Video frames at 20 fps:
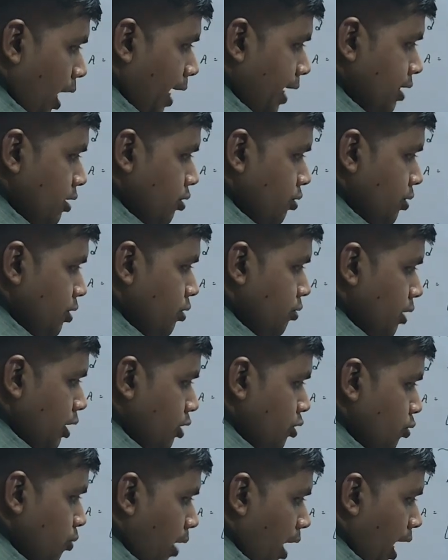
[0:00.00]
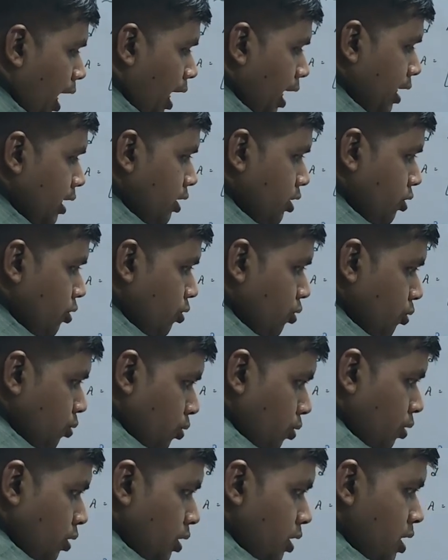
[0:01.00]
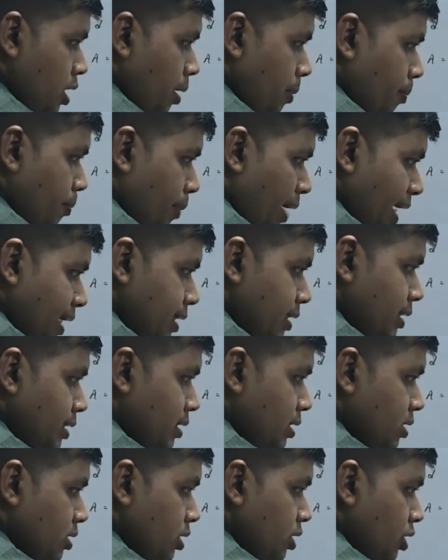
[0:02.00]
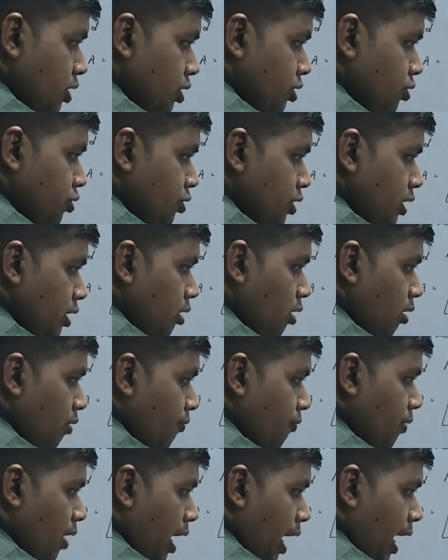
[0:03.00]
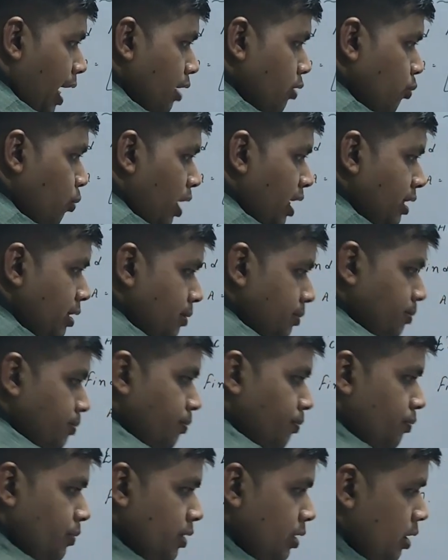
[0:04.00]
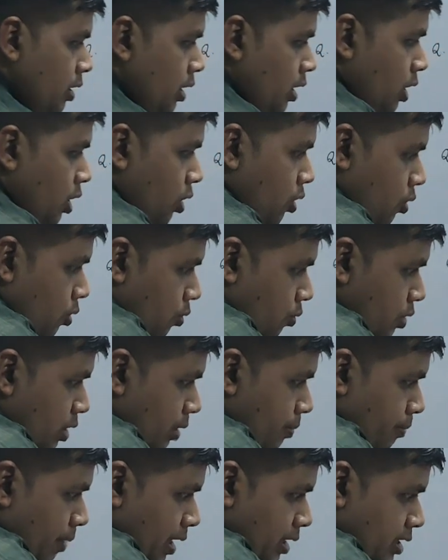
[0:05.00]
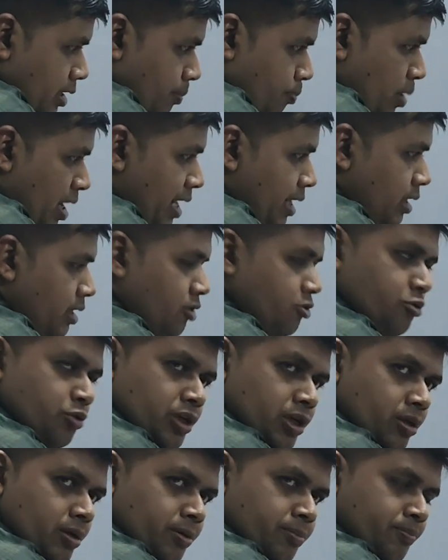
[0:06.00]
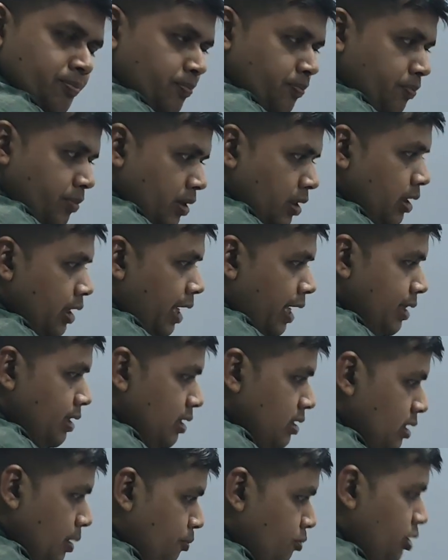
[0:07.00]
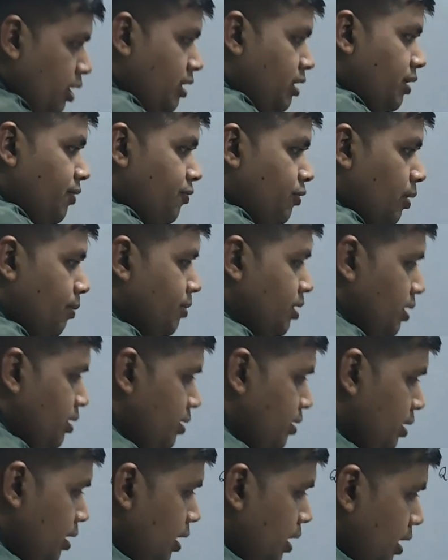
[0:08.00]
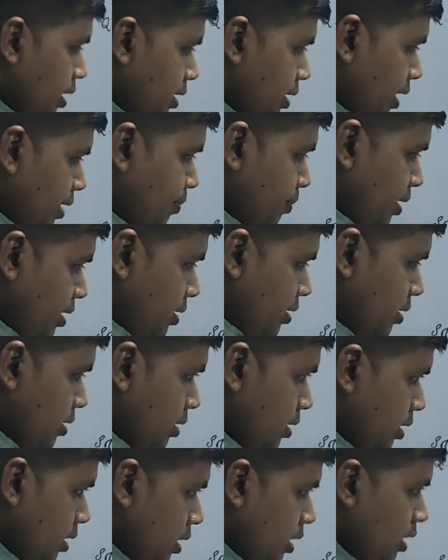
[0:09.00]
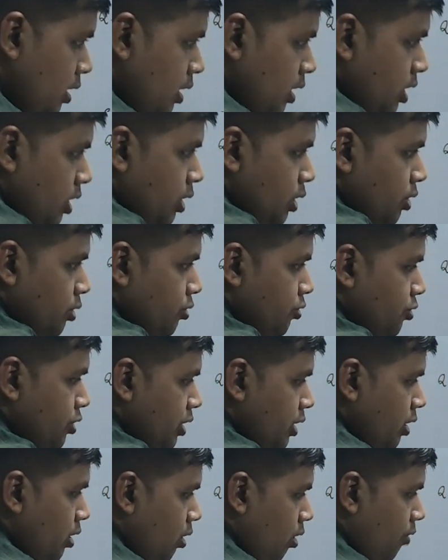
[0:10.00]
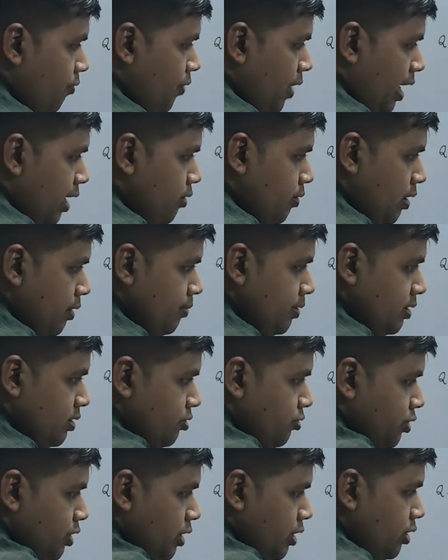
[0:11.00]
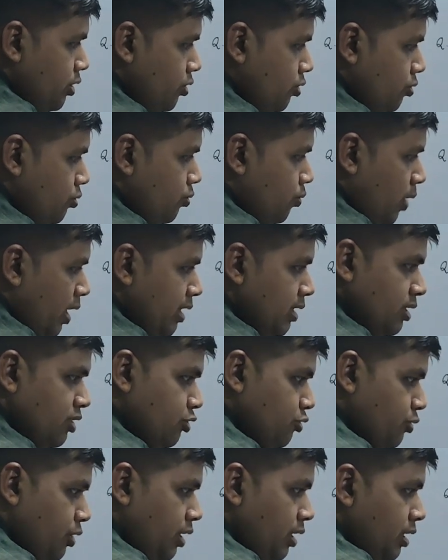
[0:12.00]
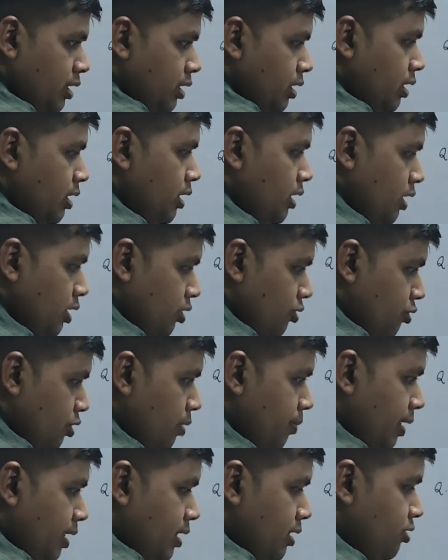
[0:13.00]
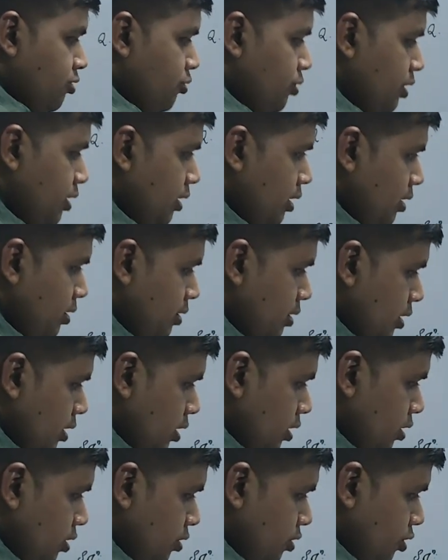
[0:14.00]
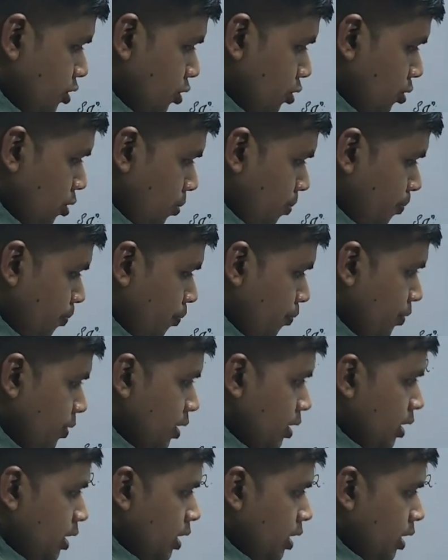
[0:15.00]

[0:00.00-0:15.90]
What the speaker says: R2 equal to R2 minus 3 of R1. We are multiplying 3 and then subtracting from this. That means 3 of R1 means 3 into 1 is 3. 3 minus 3 is 0.